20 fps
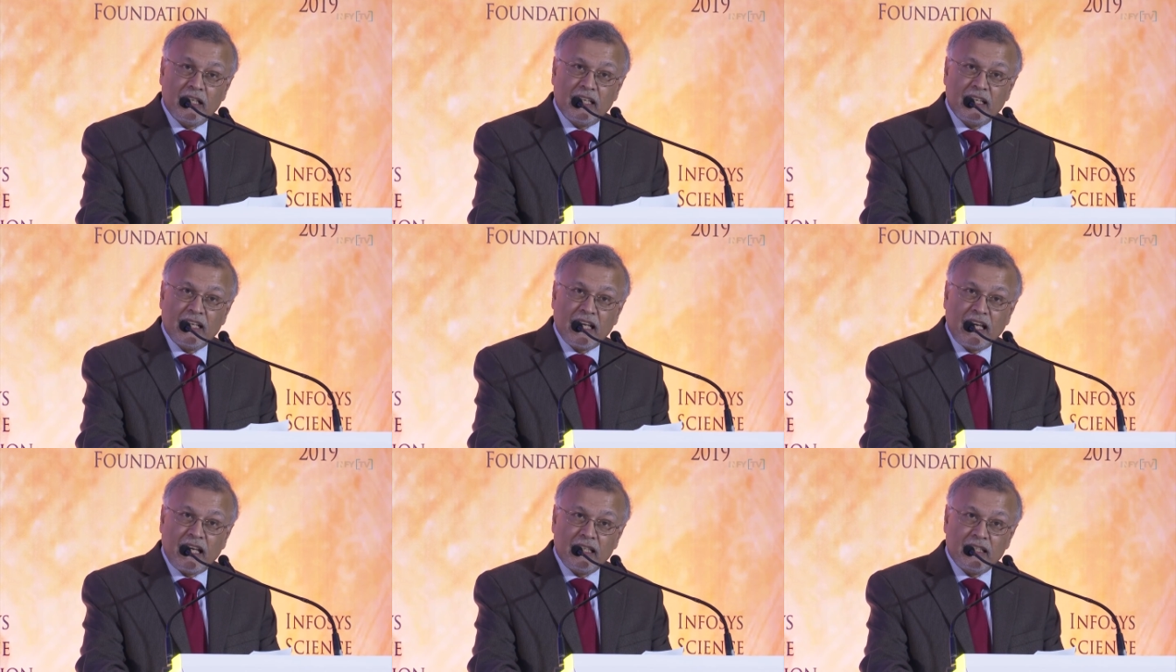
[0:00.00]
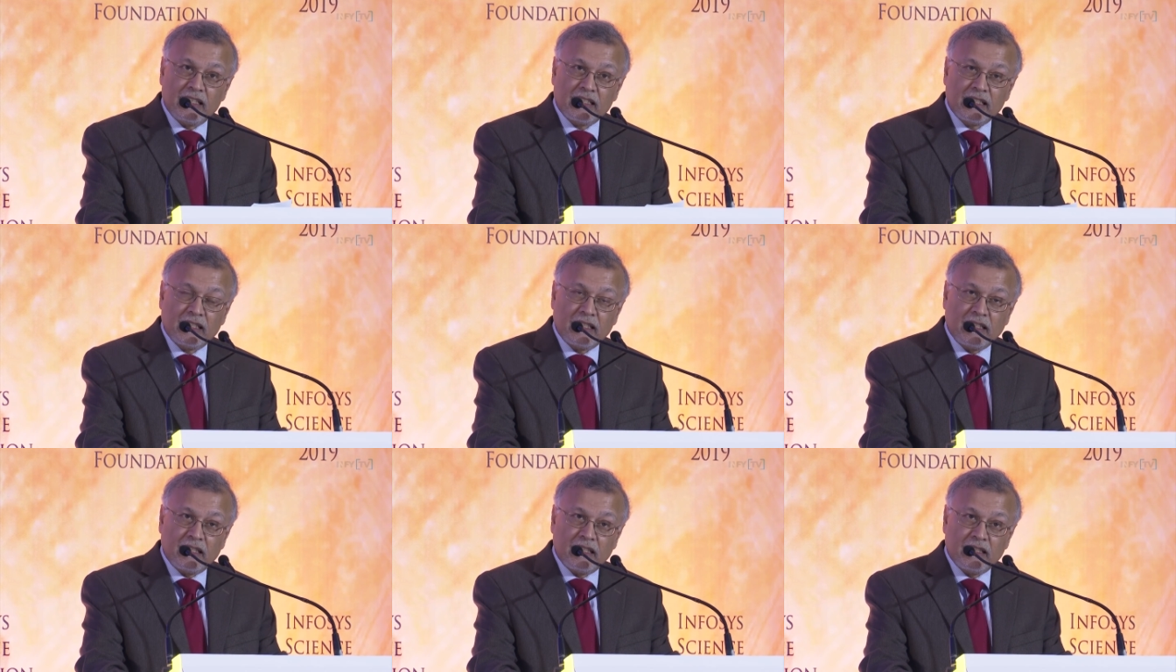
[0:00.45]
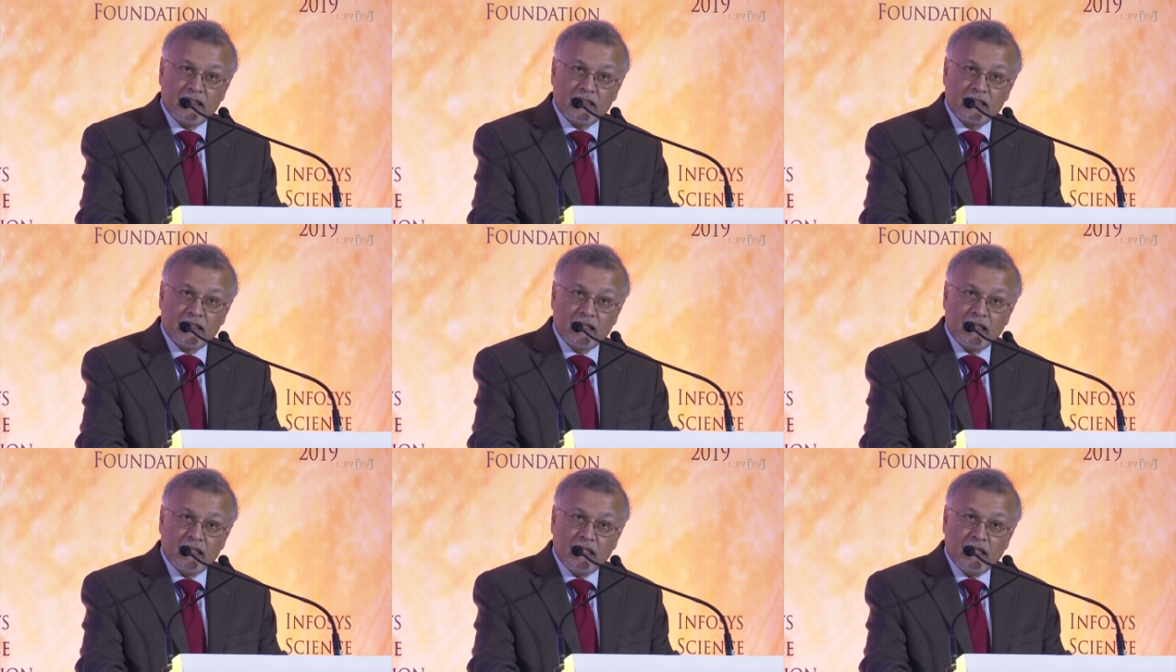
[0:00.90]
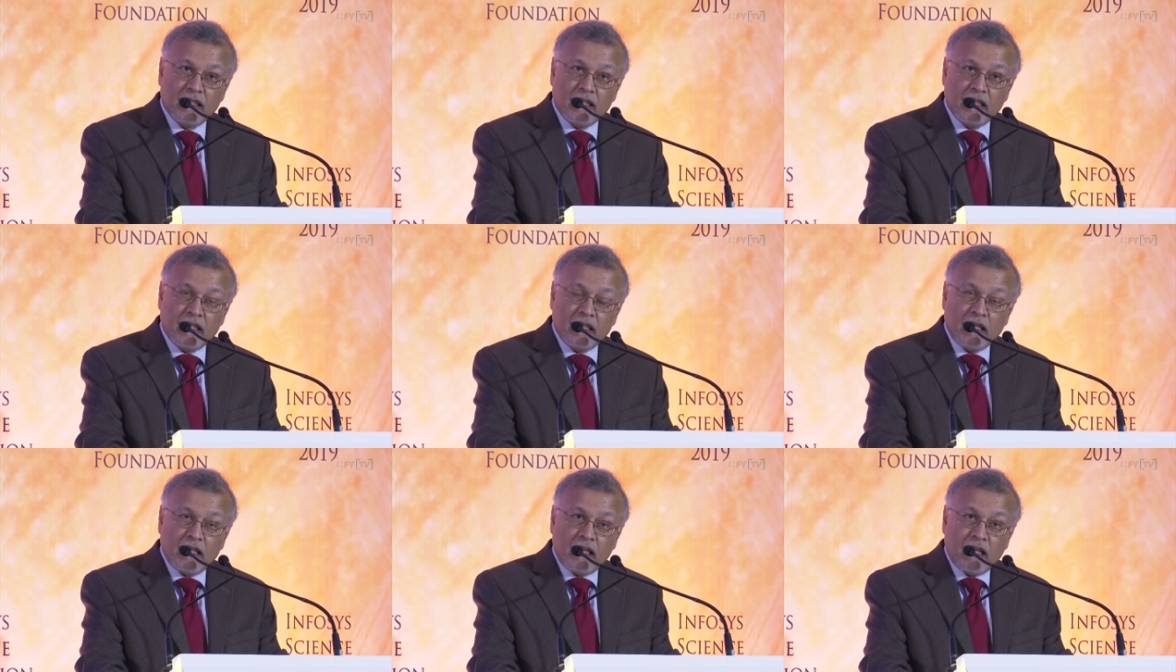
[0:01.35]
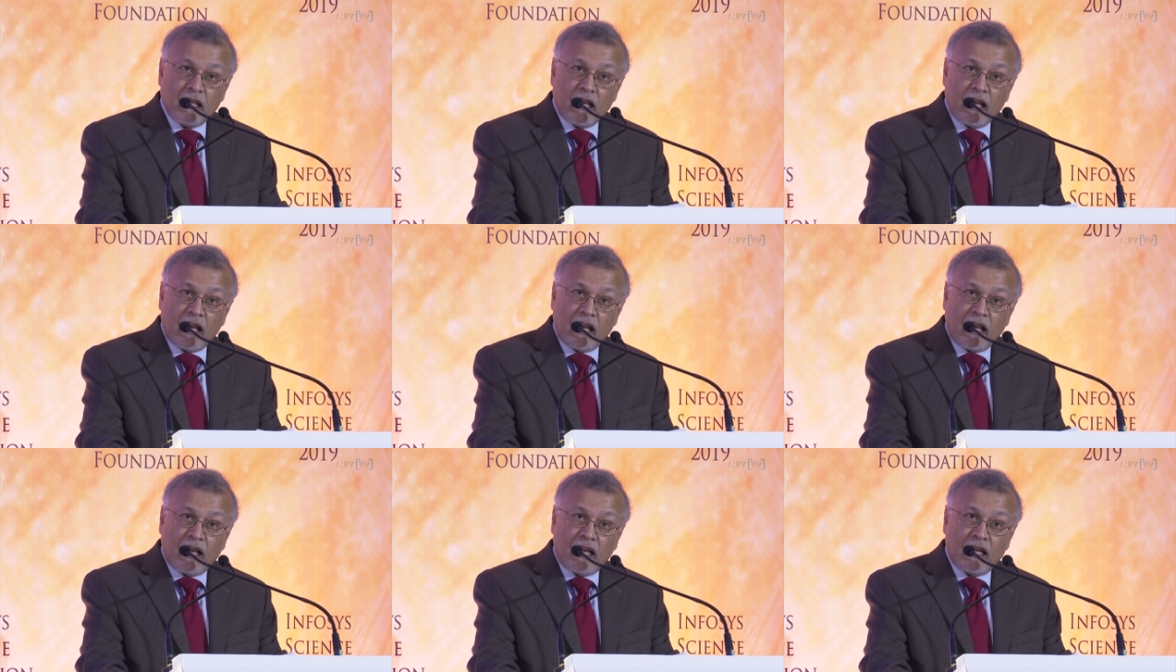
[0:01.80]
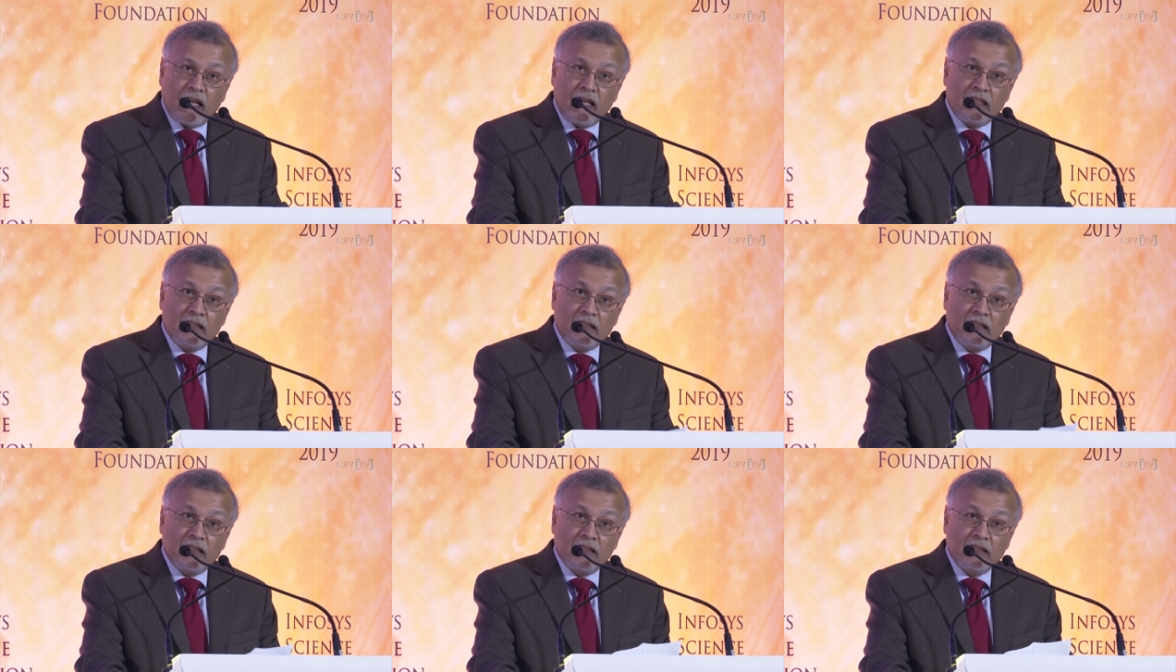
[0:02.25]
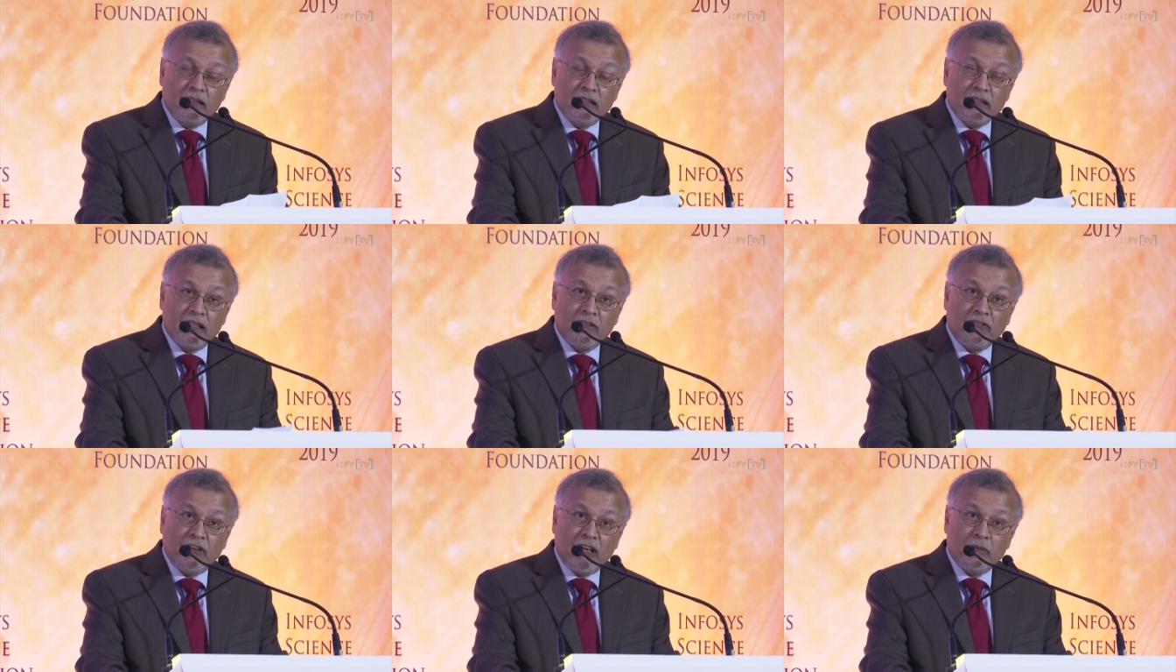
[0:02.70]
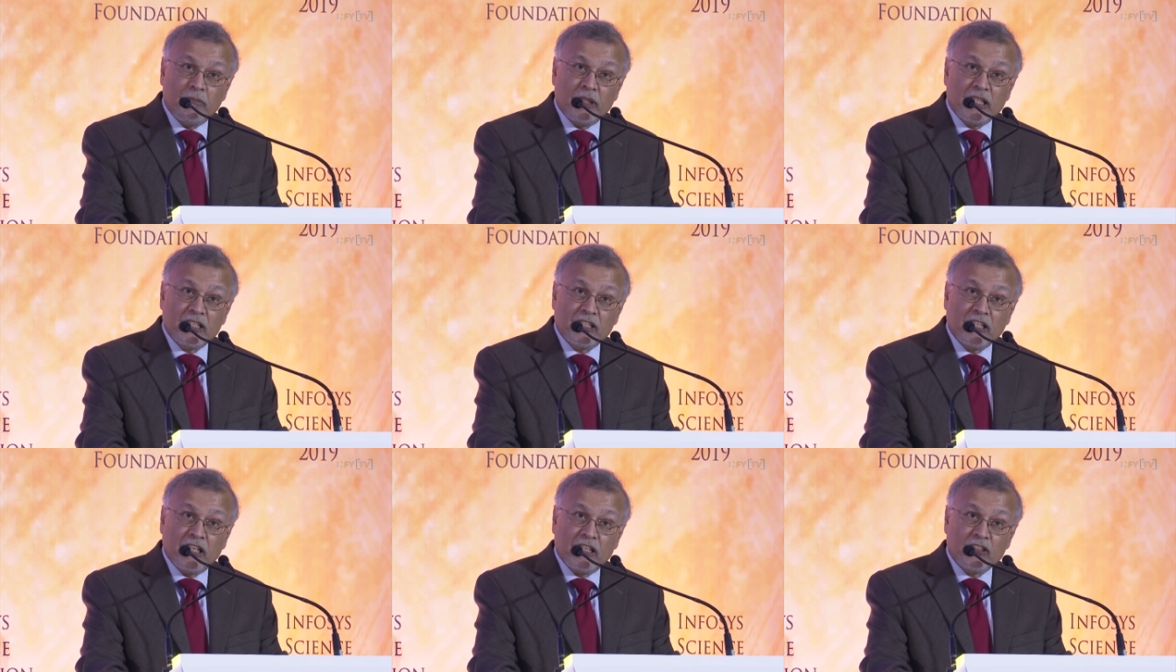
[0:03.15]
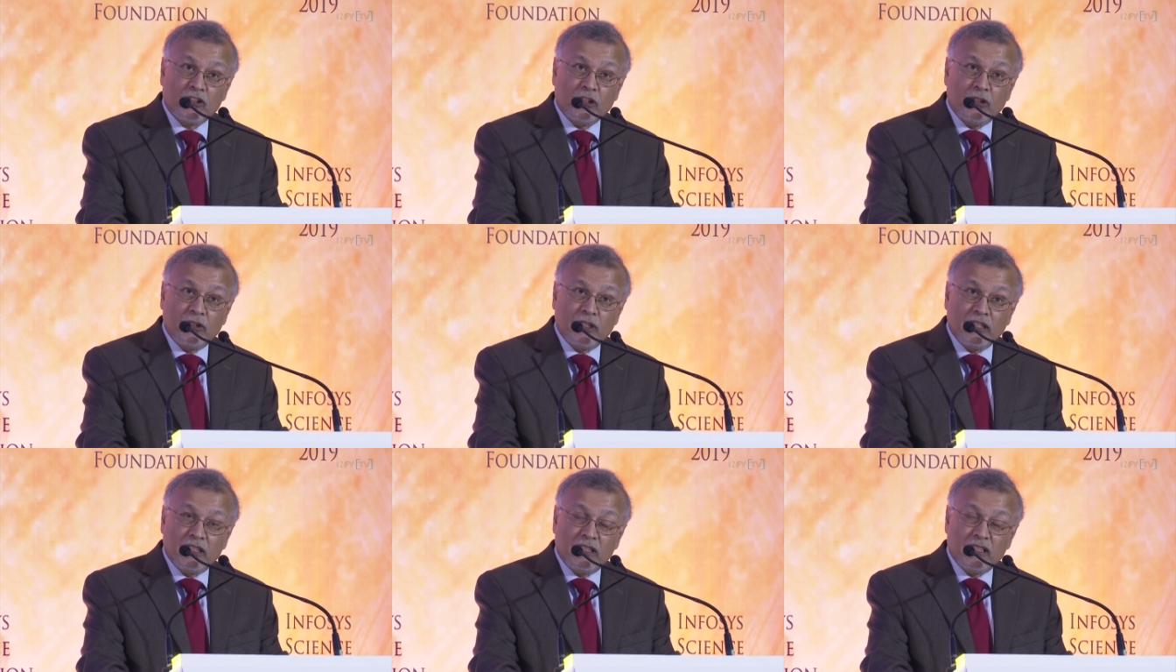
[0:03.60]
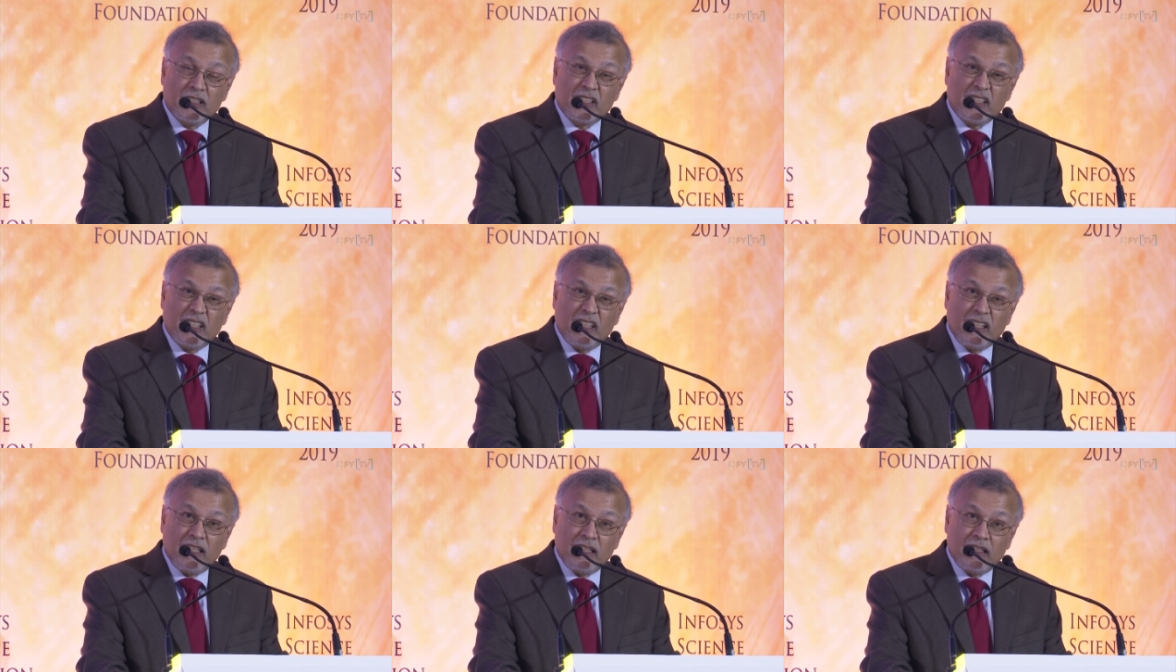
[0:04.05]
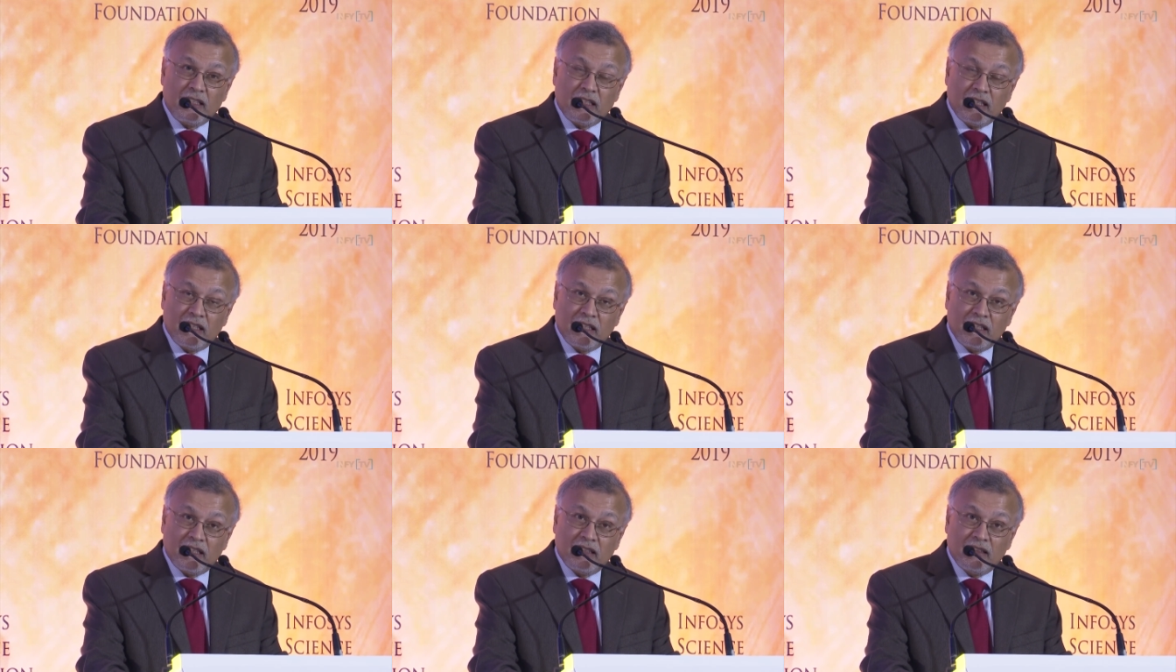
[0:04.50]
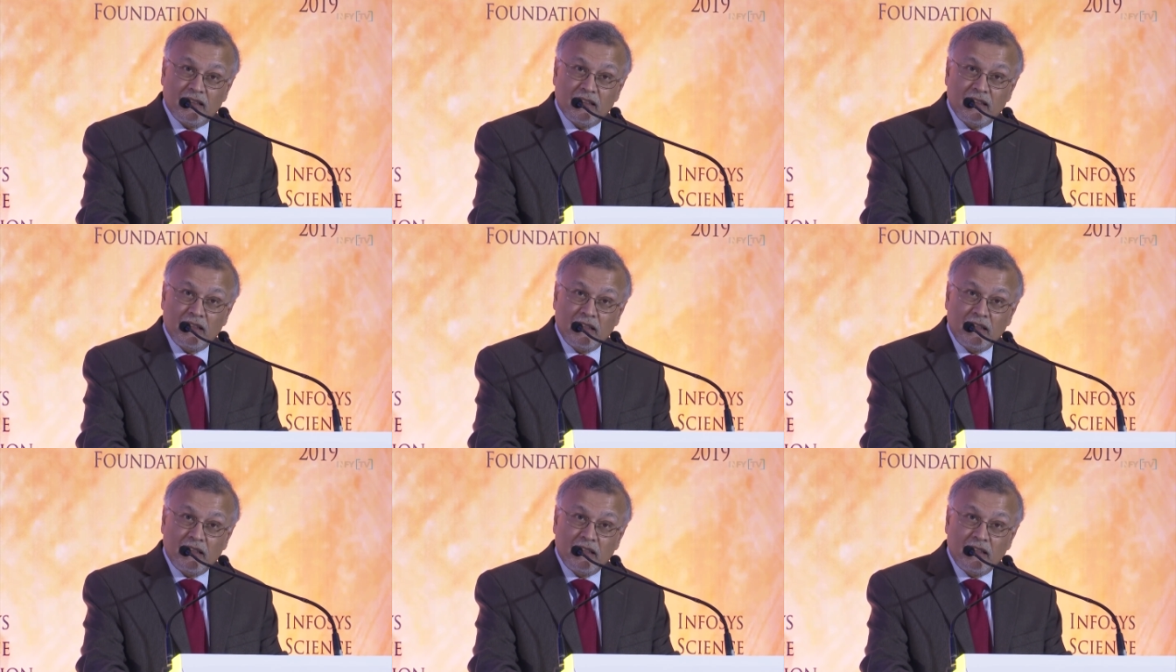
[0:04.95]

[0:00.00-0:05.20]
analyses. And if I may say so, in this era